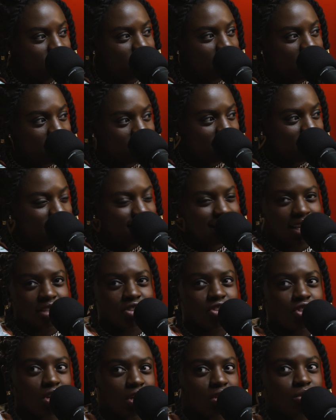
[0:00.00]
Right?
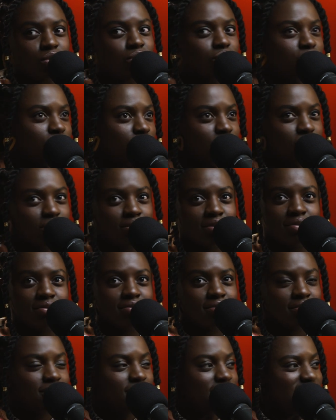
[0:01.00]
That's not
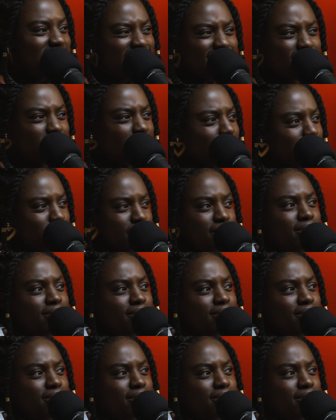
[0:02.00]
it's not